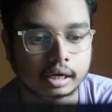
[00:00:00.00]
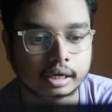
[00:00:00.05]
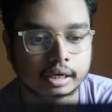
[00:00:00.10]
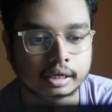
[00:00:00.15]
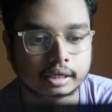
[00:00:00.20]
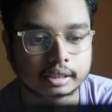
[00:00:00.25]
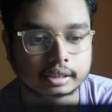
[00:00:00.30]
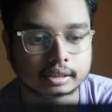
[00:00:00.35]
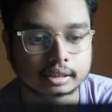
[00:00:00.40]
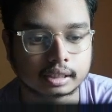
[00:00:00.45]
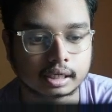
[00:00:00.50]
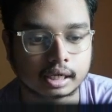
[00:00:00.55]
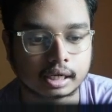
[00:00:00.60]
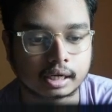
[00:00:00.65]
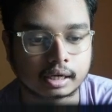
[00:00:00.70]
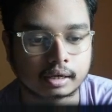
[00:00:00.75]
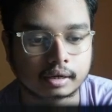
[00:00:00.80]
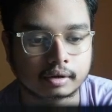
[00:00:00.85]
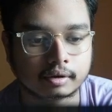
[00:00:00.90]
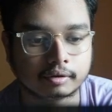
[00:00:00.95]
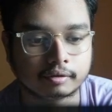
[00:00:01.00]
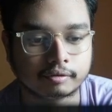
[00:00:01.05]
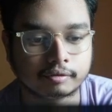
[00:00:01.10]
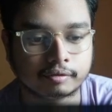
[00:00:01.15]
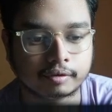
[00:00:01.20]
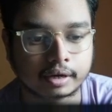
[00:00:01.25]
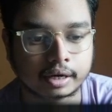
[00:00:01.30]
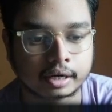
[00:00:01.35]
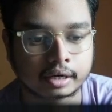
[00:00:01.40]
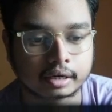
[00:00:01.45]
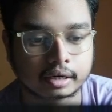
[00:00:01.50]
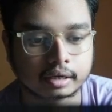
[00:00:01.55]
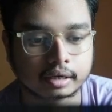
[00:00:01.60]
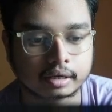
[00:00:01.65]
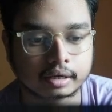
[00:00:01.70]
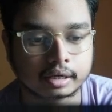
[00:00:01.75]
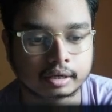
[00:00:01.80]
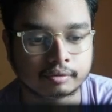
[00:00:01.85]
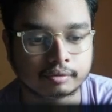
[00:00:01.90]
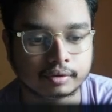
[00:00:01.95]
it is the
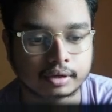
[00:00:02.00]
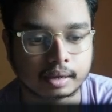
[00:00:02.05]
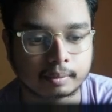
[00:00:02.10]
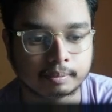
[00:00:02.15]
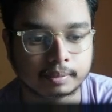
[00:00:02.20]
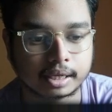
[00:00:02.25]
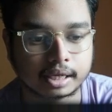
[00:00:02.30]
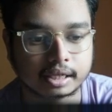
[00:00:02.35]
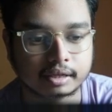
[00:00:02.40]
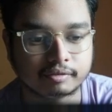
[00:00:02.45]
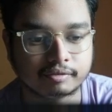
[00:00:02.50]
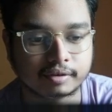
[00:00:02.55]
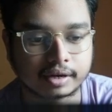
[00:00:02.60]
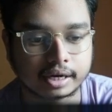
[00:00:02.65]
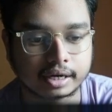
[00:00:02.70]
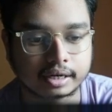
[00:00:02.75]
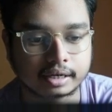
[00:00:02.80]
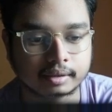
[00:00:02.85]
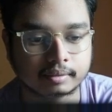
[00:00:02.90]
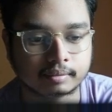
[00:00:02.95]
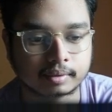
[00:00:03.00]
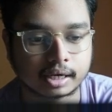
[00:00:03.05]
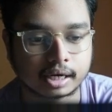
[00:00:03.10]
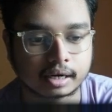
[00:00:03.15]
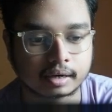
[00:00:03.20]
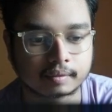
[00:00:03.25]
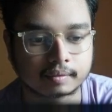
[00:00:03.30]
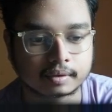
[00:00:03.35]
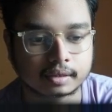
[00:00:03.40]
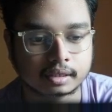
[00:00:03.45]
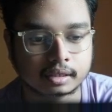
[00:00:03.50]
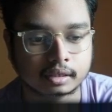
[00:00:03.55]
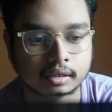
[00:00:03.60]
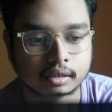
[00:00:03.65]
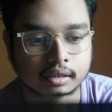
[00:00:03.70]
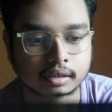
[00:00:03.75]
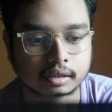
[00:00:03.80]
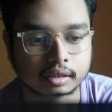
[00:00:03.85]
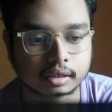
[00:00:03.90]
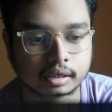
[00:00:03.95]
if we apply the phantom carbon
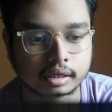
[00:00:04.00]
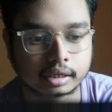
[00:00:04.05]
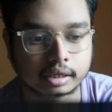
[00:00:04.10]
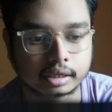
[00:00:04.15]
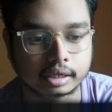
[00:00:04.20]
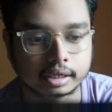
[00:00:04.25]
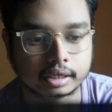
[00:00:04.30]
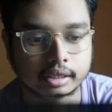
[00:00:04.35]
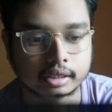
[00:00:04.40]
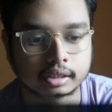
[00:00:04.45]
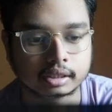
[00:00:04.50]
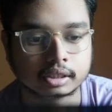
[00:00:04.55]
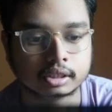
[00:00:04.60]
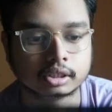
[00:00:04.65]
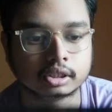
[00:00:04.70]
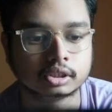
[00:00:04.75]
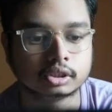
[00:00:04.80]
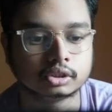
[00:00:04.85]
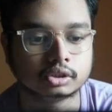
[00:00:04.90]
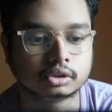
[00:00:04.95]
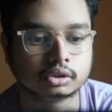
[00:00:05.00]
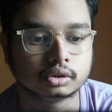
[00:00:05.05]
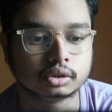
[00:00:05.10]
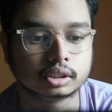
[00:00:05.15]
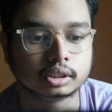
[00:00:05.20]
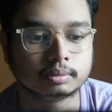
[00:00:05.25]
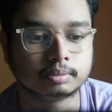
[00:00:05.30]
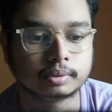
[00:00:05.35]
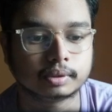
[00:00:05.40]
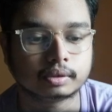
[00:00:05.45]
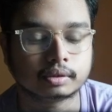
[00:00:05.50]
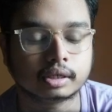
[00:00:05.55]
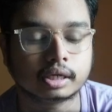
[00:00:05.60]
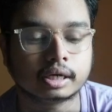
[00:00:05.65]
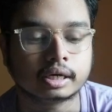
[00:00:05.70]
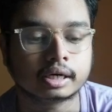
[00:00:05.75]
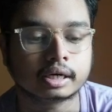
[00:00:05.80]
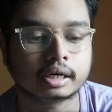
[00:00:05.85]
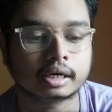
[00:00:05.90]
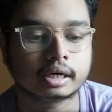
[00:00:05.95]
here, so this
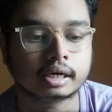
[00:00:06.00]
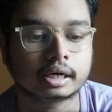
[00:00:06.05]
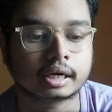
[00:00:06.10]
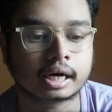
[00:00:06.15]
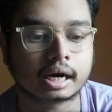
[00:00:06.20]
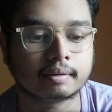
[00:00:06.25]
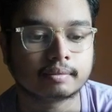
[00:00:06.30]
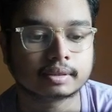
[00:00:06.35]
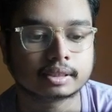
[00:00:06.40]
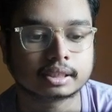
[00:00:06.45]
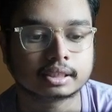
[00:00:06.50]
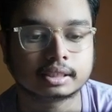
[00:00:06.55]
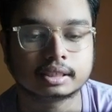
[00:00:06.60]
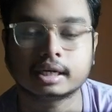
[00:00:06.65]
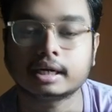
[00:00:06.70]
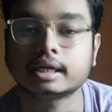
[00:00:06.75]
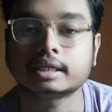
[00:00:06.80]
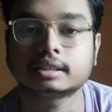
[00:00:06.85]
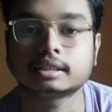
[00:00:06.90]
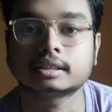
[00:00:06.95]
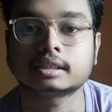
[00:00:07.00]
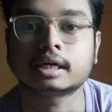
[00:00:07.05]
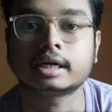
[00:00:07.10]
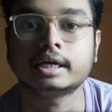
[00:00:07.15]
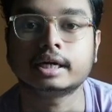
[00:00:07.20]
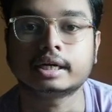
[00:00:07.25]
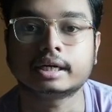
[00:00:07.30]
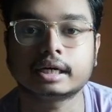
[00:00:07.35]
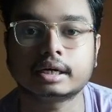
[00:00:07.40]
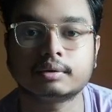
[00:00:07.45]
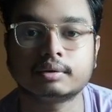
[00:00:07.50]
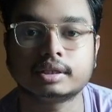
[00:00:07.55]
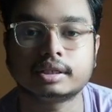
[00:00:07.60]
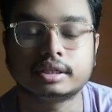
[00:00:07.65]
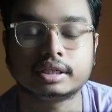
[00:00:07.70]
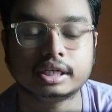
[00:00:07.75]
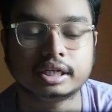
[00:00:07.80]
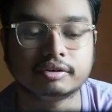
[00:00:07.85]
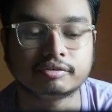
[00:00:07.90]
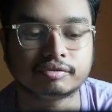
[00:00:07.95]
particular carbon center is connected with
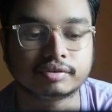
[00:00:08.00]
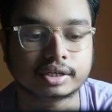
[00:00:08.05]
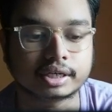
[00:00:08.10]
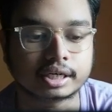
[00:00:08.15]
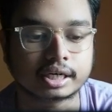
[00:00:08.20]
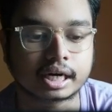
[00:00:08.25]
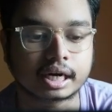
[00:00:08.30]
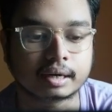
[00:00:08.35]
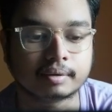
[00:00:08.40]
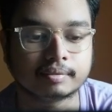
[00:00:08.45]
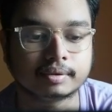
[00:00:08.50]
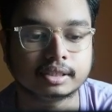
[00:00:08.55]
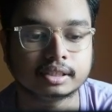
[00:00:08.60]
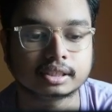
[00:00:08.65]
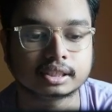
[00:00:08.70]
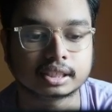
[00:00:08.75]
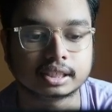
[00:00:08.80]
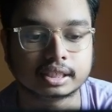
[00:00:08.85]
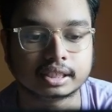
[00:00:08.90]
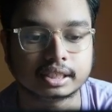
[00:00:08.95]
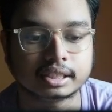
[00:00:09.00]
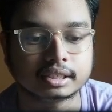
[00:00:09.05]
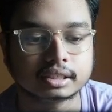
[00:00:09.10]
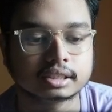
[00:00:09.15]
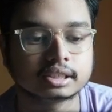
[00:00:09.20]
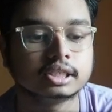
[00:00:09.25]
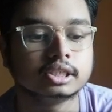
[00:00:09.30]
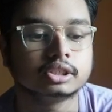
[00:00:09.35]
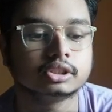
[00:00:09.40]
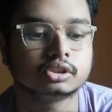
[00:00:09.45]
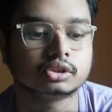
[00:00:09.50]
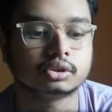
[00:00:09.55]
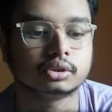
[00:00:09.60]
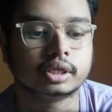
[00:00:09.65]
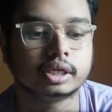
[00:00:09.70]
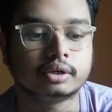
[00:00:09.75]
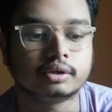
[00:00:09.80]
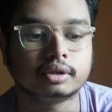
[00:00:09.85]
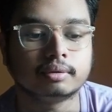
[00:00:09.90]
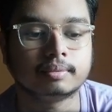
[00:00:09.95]
three different carbon centers, so
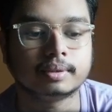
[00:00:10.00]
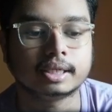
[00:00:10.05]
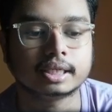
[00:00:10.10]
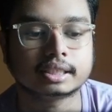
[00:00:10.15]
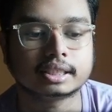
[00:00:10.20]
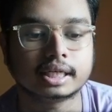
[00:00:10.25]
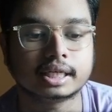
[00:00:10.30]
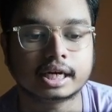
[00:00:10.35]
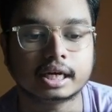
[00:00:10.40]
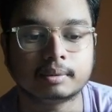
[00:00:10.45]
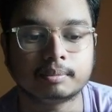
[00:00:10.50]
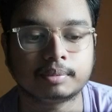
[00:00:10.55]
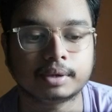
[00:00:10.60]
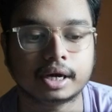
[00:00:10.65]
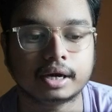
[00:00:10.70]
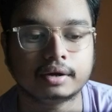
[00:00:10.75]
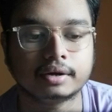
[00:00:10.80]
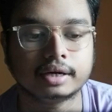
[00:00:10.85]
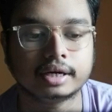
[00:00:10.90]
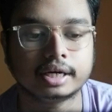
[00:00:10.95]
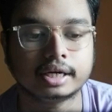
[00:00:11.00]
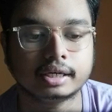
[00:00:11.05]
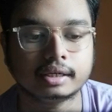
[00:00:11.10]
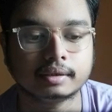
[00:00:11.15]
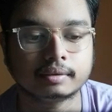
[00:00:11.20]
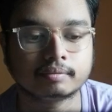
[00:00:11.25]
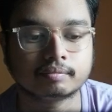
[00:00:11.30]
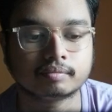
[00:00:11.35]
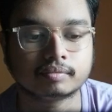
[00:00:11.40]
it will be the second priority